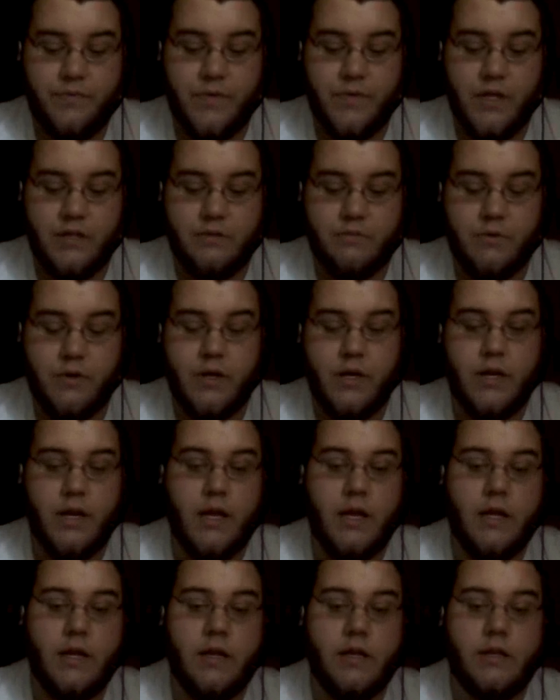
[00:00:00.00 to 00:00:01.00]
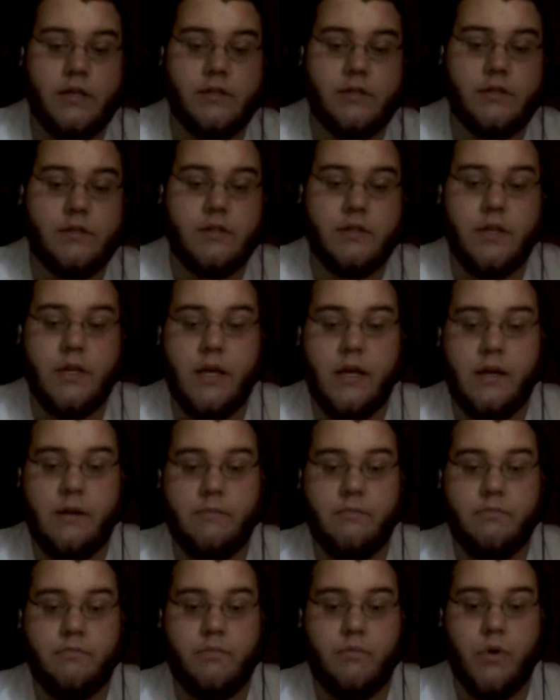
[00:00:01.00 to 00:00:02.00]
This one is
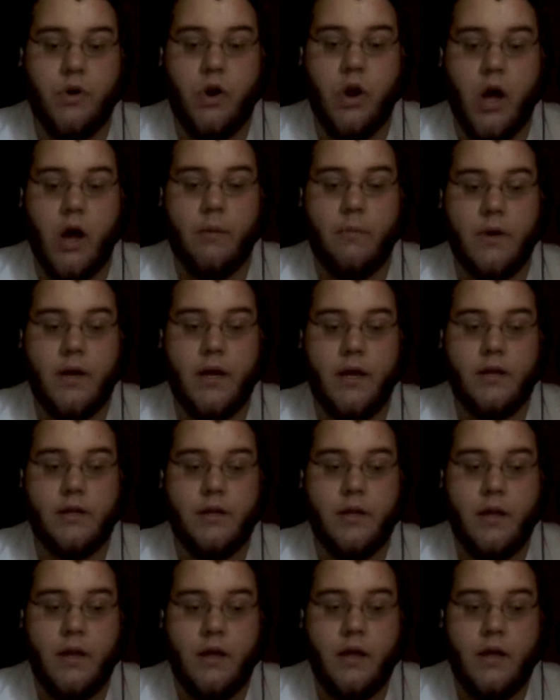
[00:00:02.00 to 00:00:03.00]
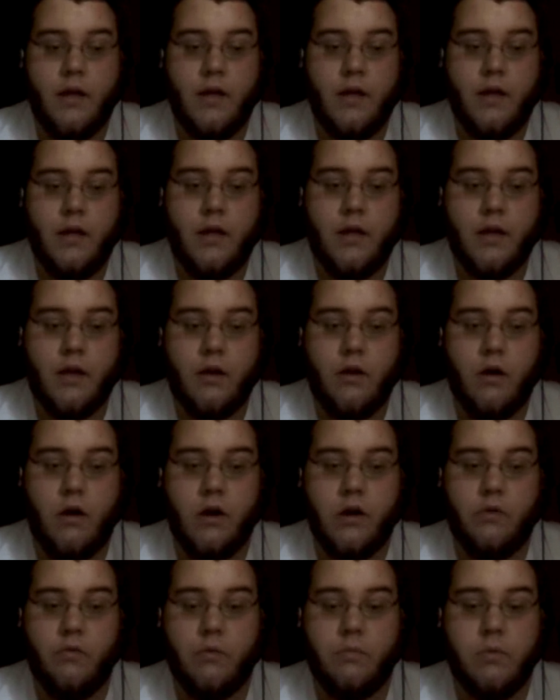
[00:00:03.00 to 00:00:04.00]
the predominant
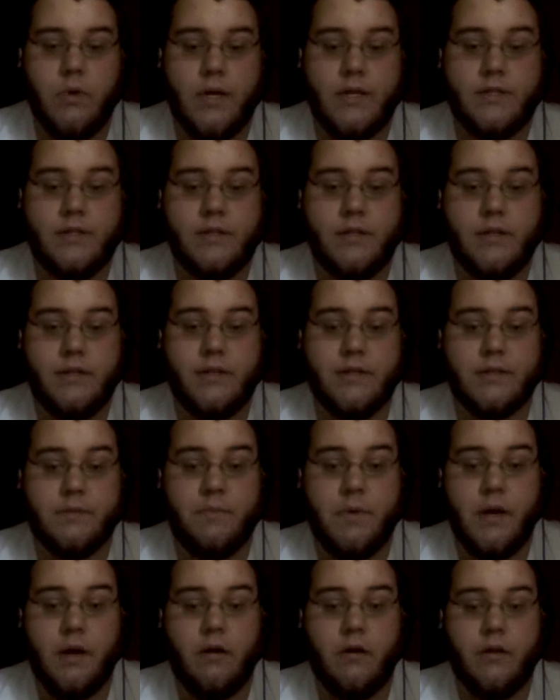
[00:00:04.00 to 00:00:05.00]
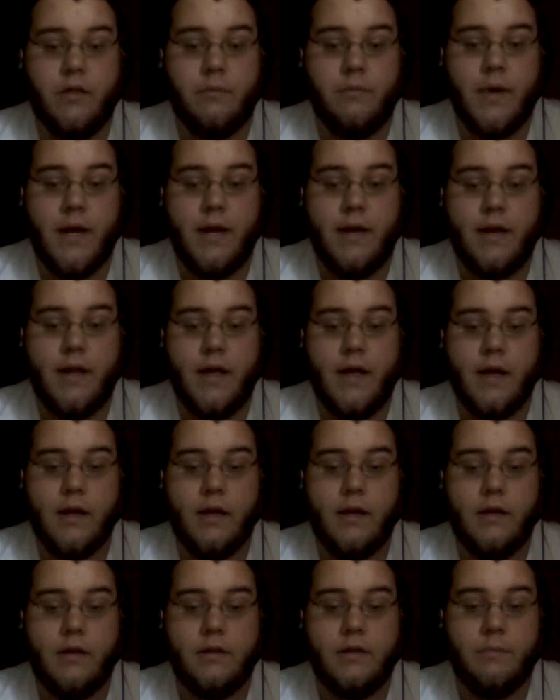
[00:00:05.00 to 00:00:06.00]
card to replace Disappear in the main deck,
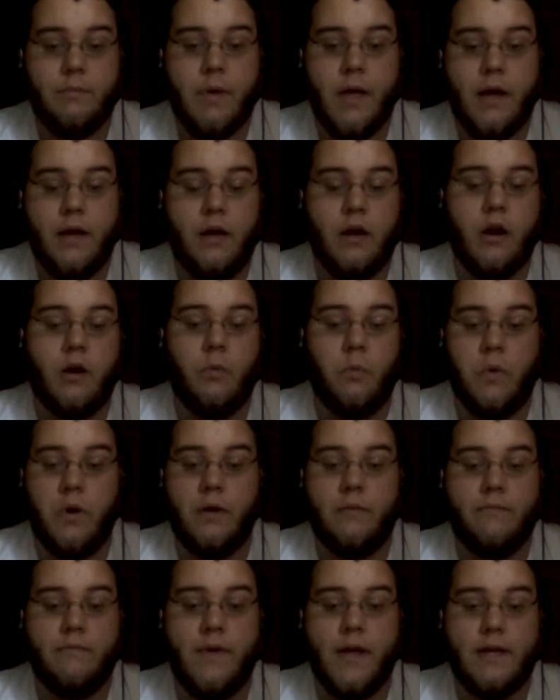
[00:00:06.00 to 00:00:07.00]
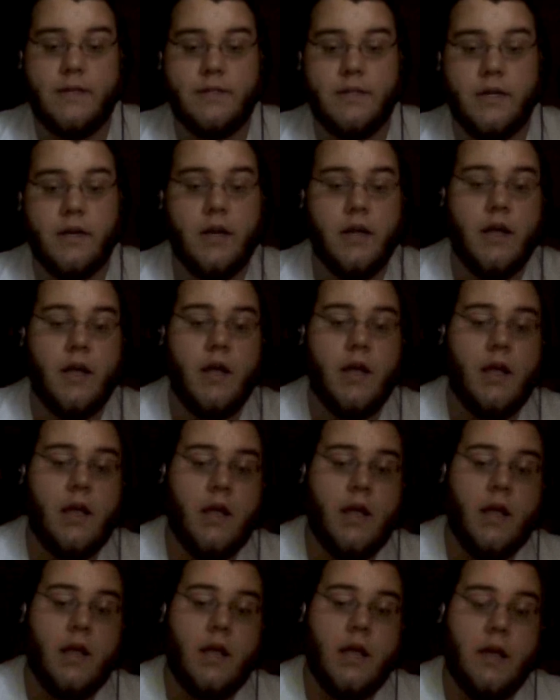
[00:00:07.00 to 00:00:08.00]
depending on what I'm facing.
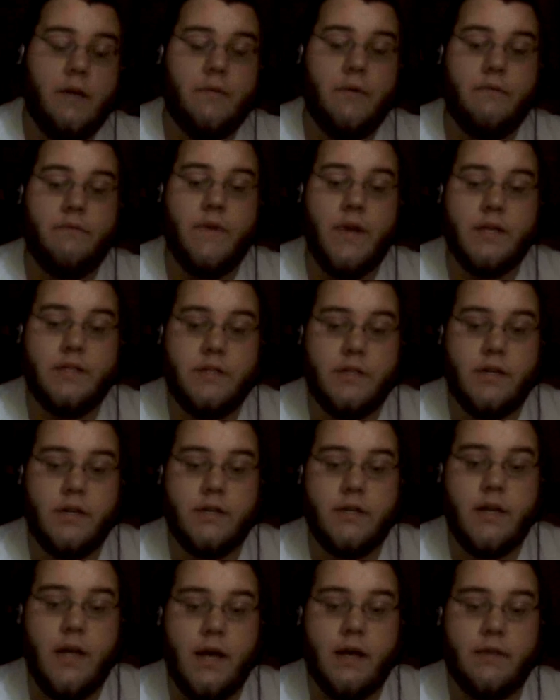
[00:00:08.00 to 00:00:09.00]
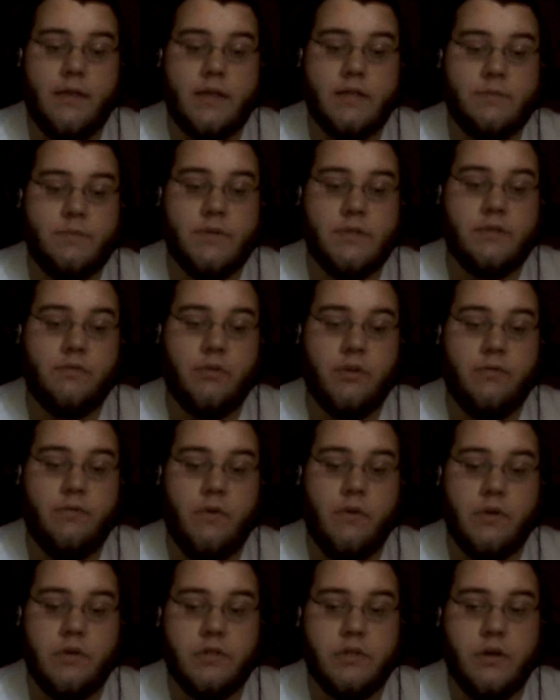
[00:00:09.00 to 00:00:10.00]
If I'm facing a deck that specifically
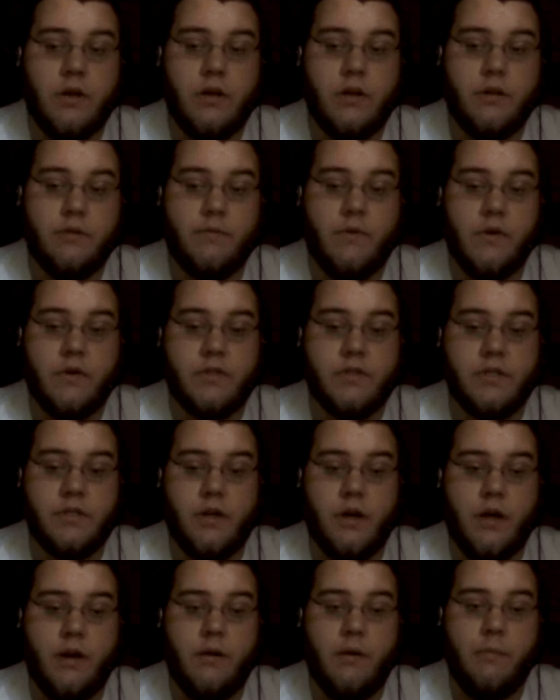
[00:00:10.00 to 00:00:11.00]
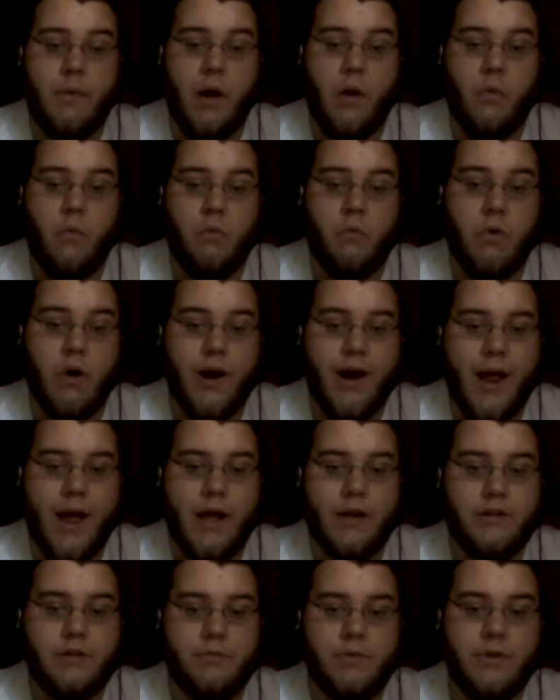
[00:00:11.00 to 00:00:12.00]
focuses on about 1
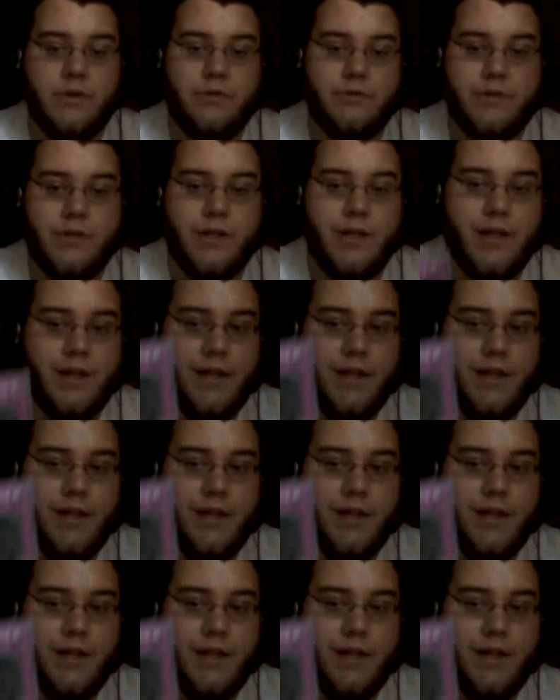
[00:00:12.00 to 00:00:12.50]
attribute,